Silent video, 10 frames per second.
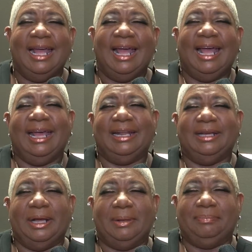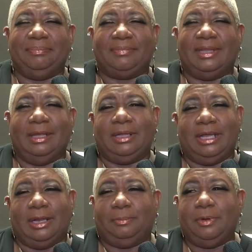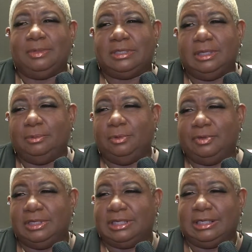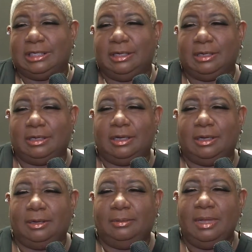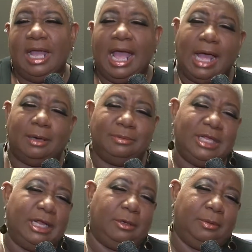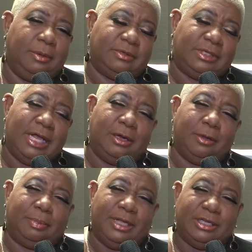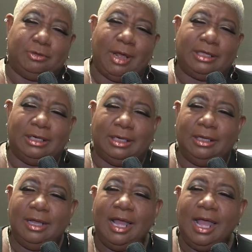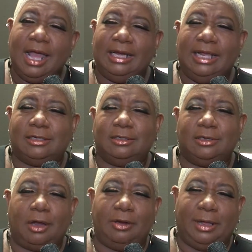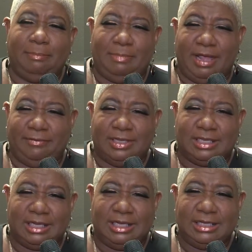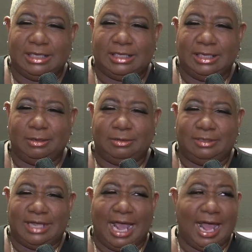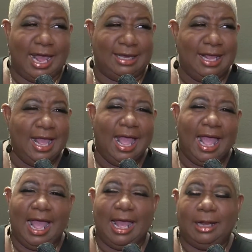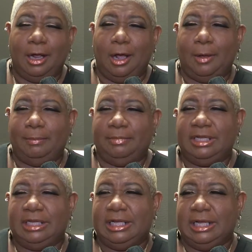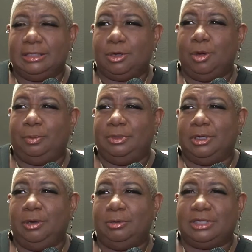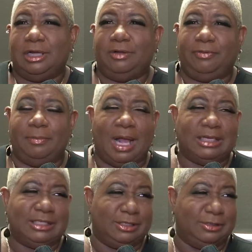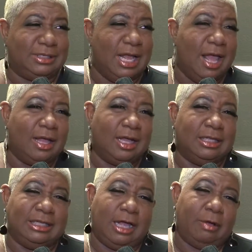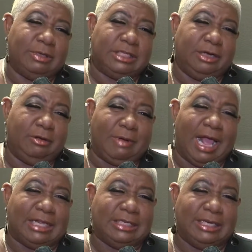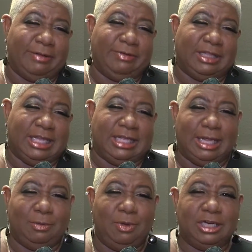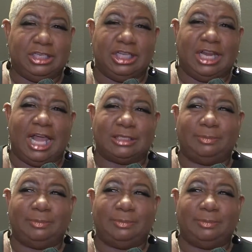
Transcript: And the premise of the movie is that Adam Sandler plays Dracula, and he has a daughter named Mavis, and he's a single dad. And he has opened a hotel for monsters because they always get harassed and everything, and they want to chillax